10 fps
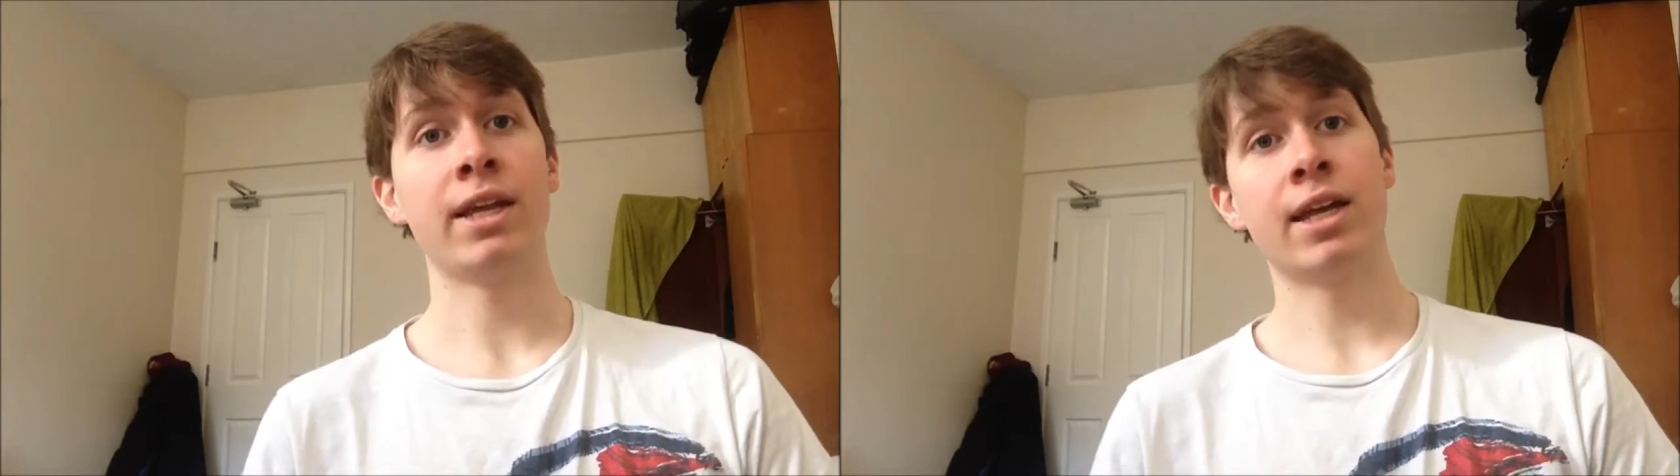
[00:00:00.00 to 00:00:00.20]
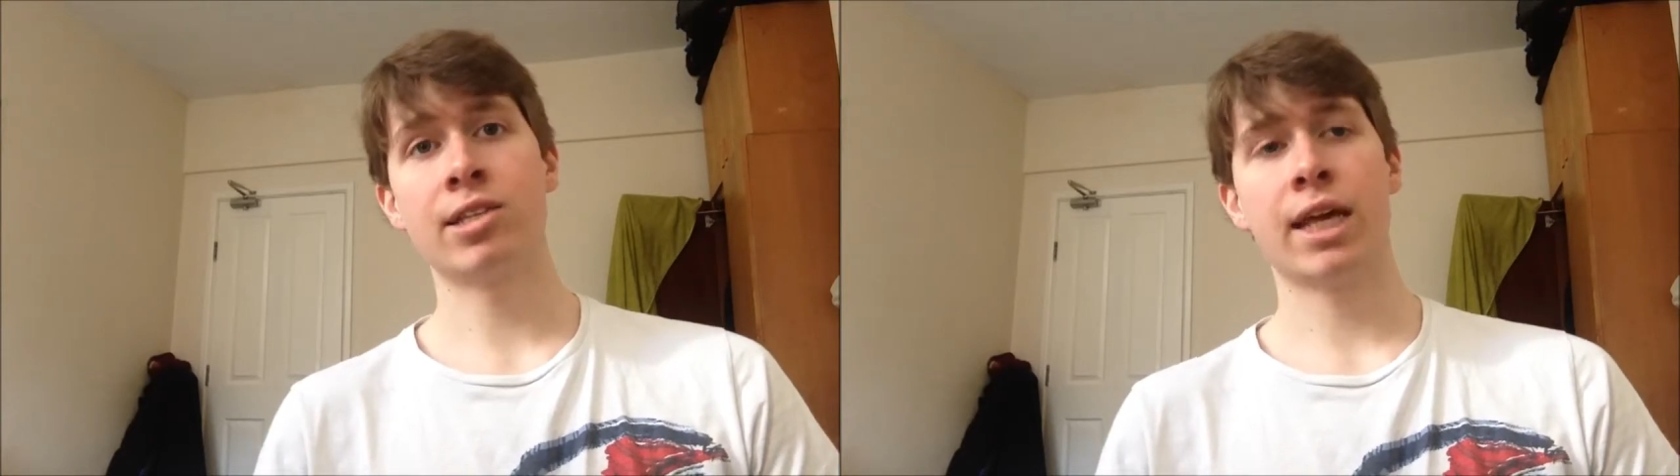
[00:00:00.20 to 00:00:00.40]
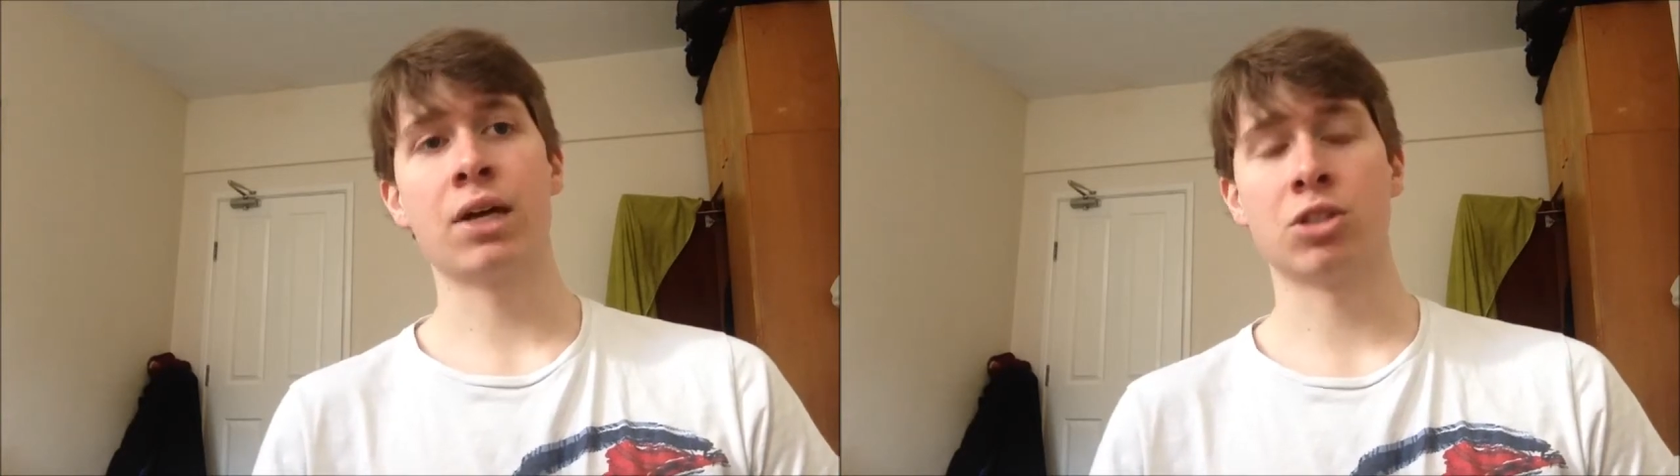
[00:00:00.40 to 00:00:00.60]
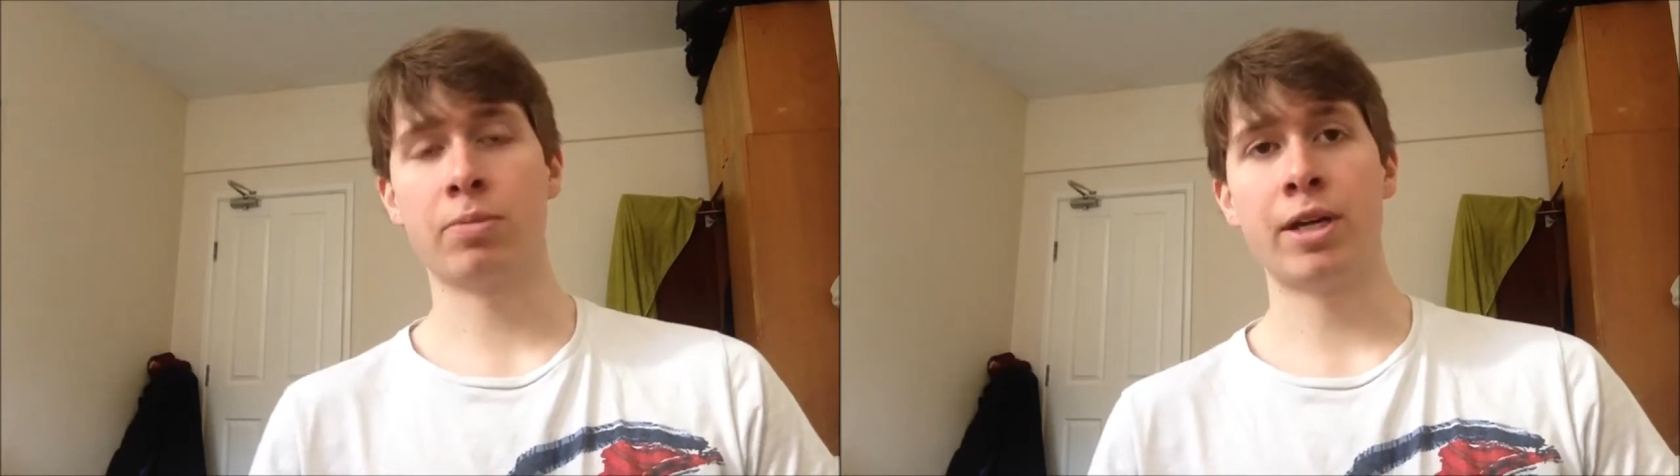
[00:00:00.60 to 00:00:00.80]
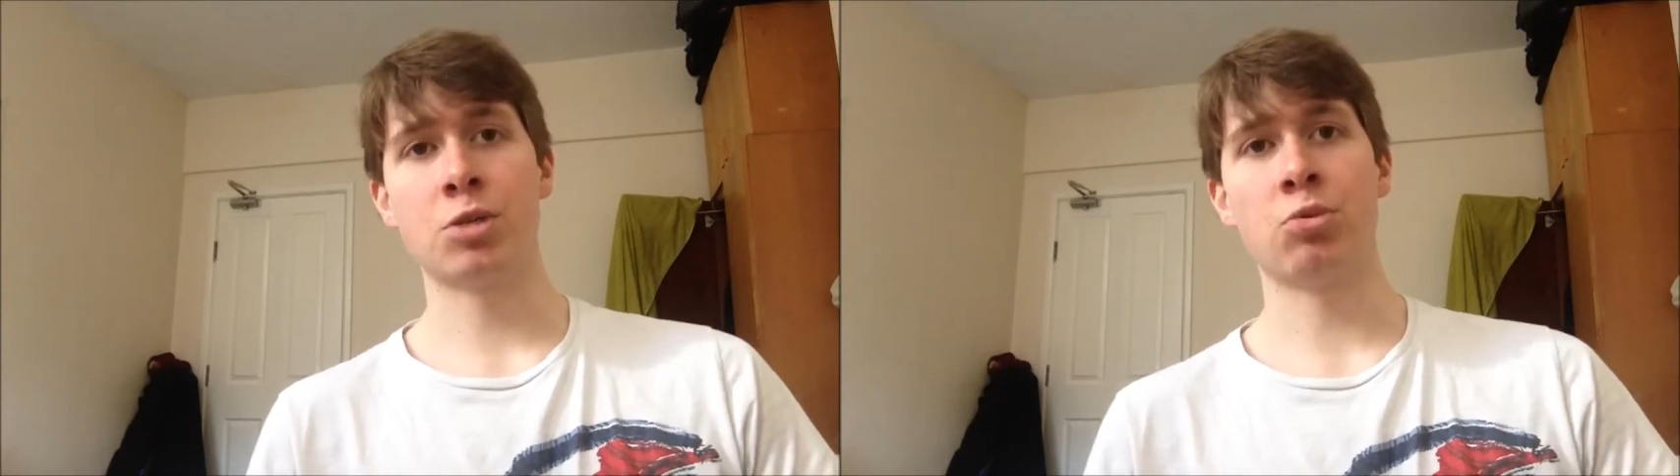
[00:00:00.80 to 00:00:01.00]
against Chaos
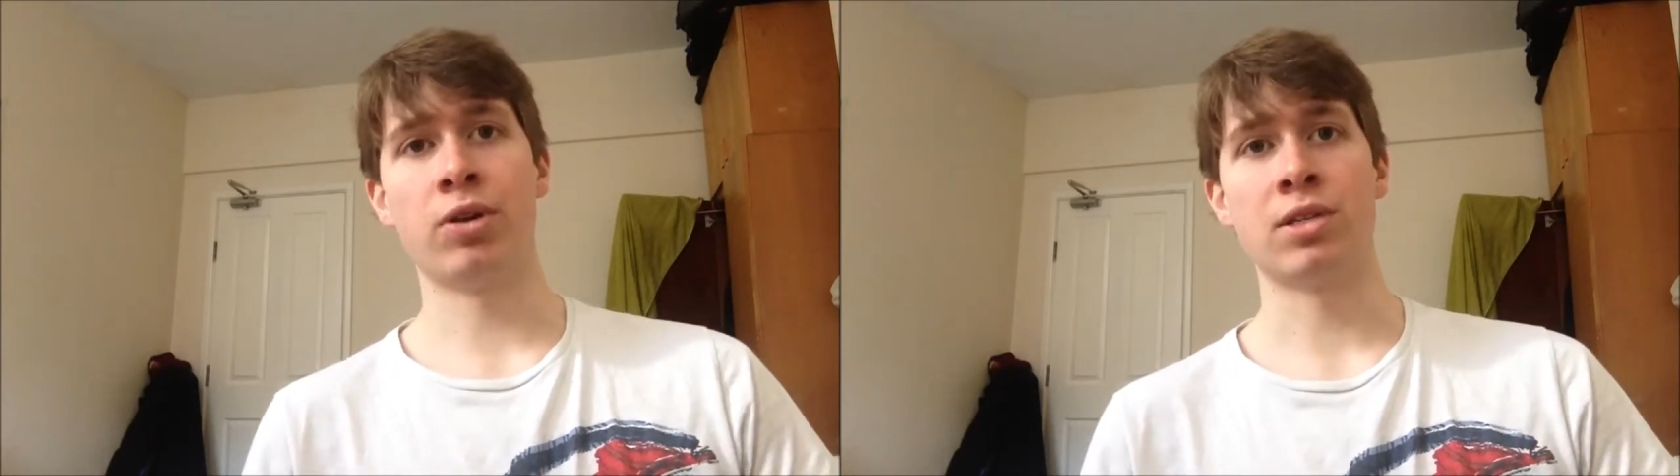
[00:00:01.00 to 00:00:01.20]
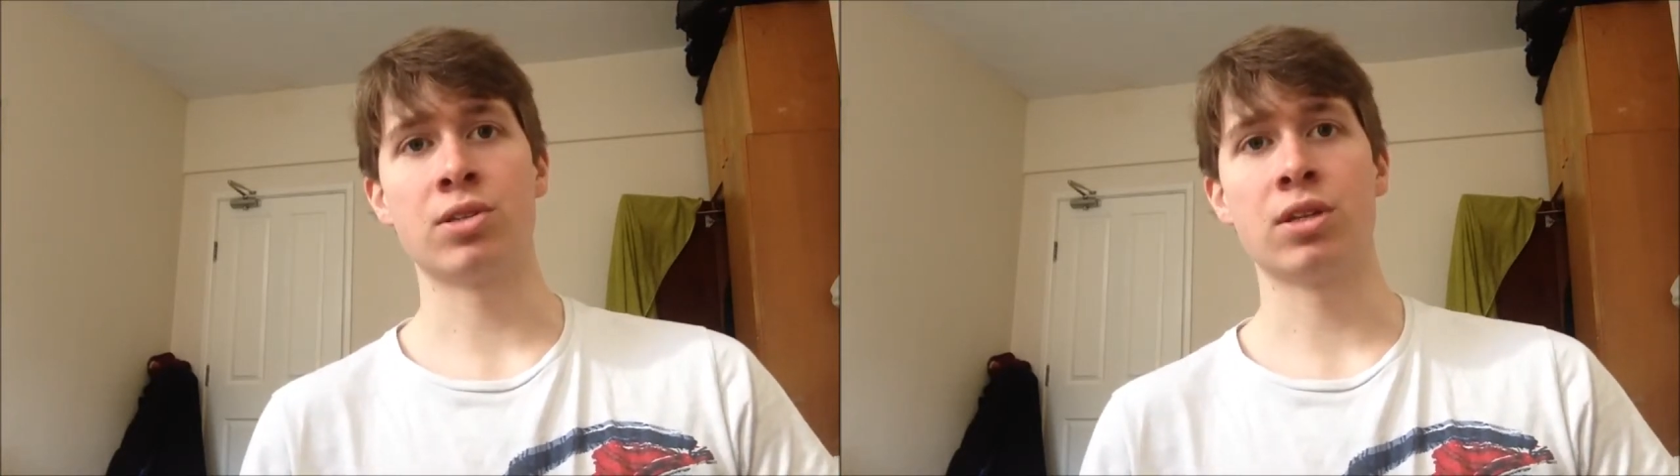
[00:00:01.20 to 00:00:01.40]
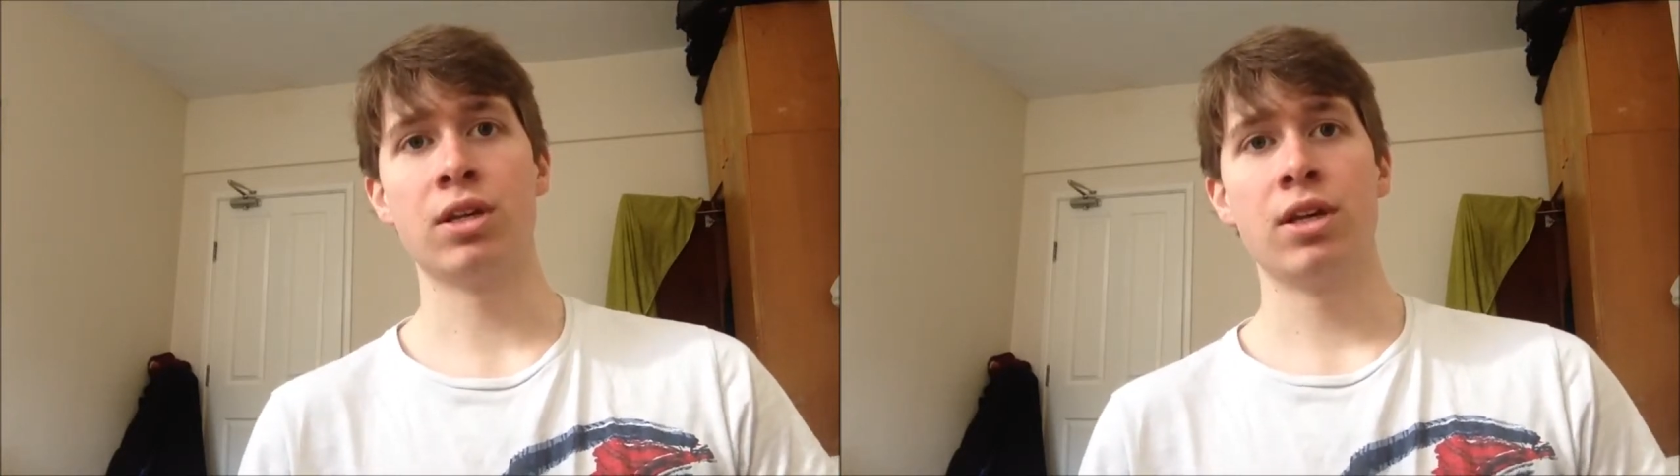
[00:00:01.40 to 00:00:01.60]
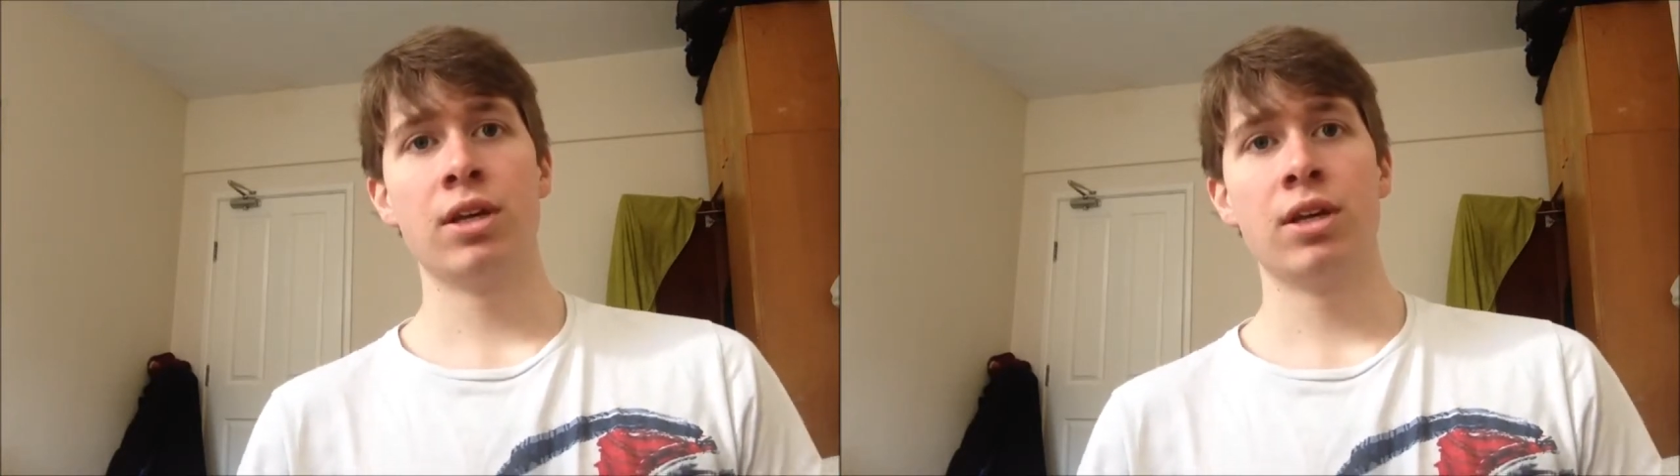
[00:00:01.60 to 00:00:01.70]
Space Marines.